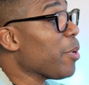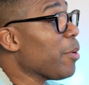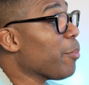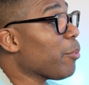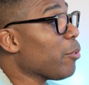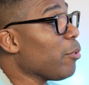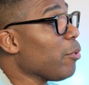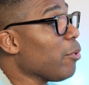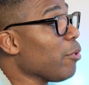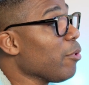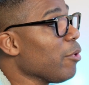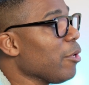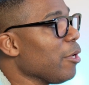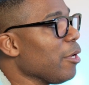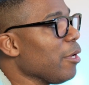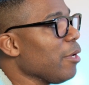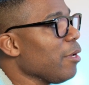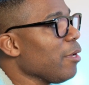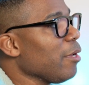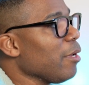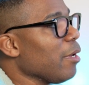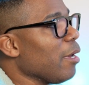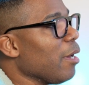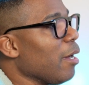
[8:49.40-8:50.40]
people
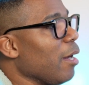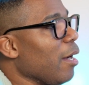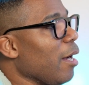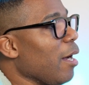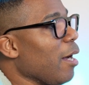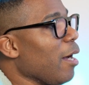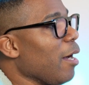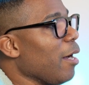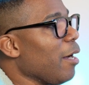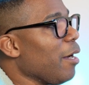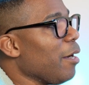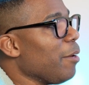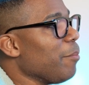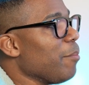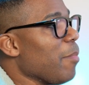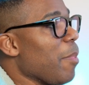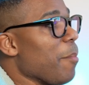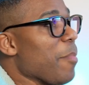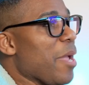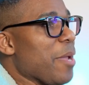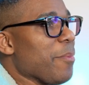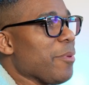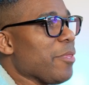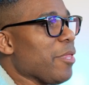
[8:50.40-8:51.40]

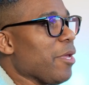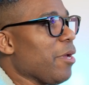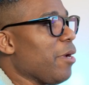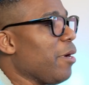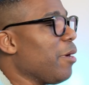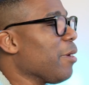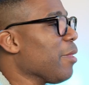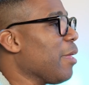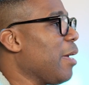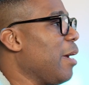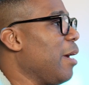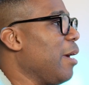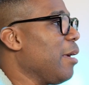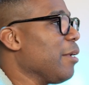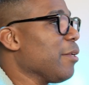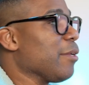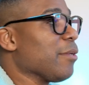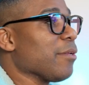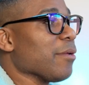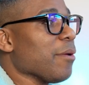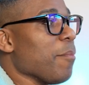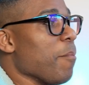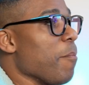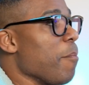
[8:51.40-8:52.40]
maybe they're
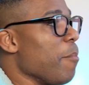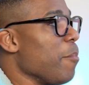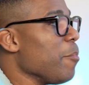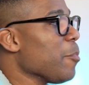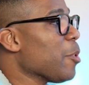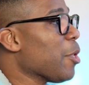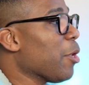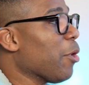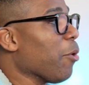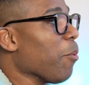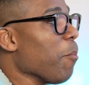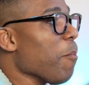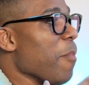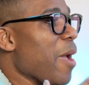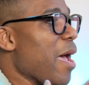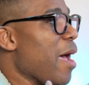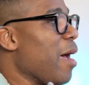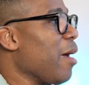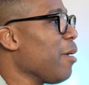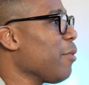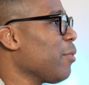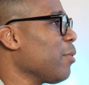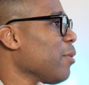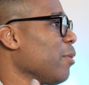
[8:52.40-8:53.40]
like
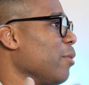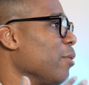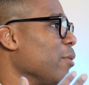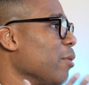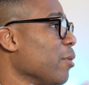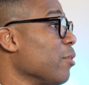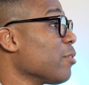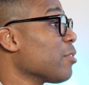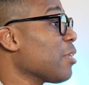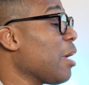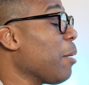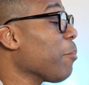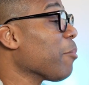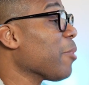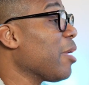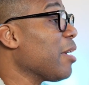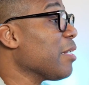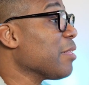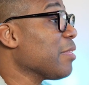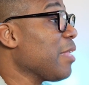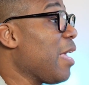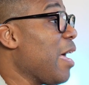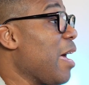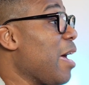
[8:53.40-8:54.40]
meth or something
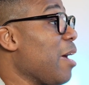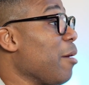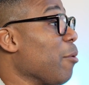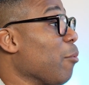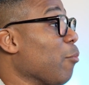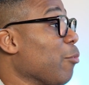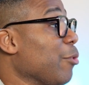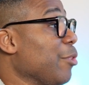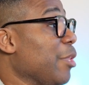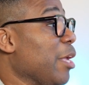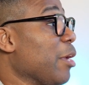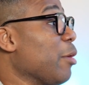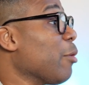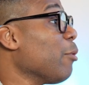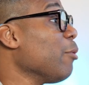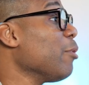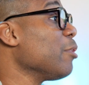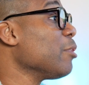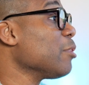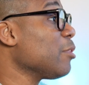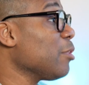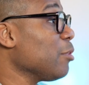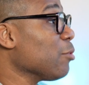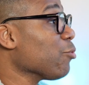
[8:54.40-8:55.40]
like that, when they go
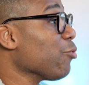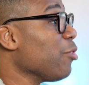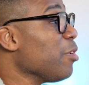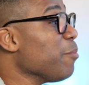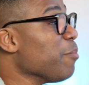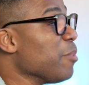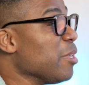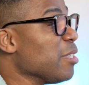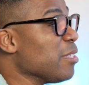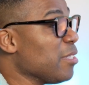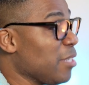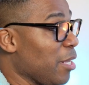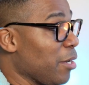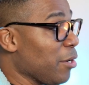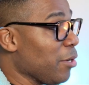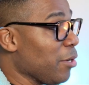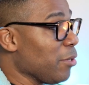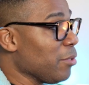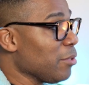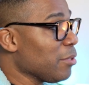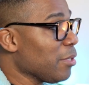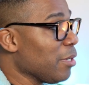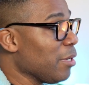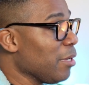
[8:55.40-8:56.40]
into treatment
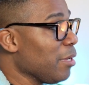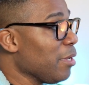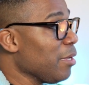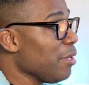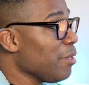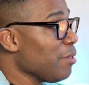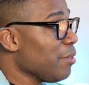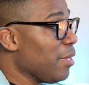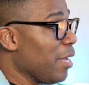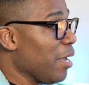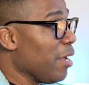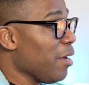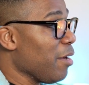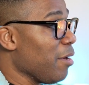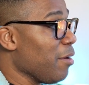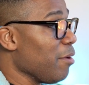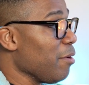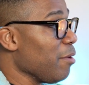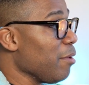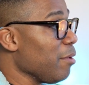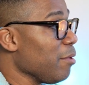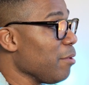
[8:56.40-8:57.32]
centers, there's